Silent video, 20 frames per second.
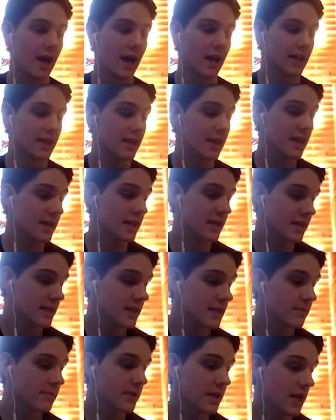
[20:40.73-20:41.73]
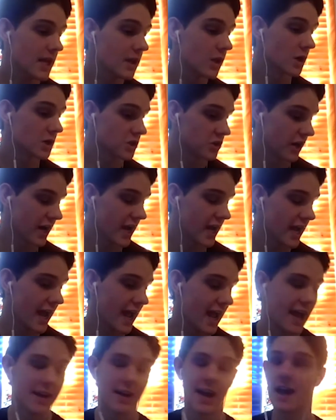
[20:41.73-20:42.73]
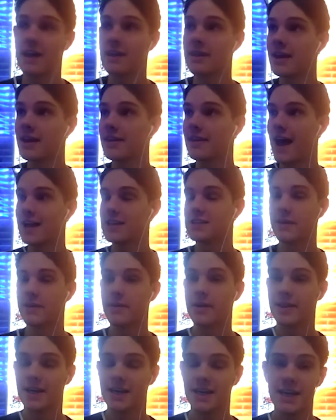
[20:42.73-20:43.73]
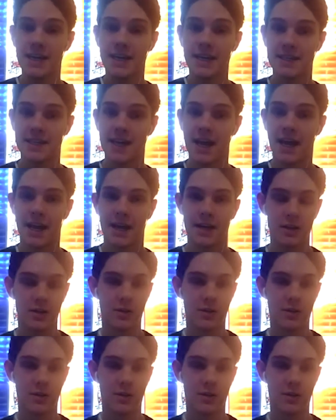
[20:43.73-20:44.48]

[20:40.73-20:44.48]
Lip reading: He looked great, and I think that's something that he can take,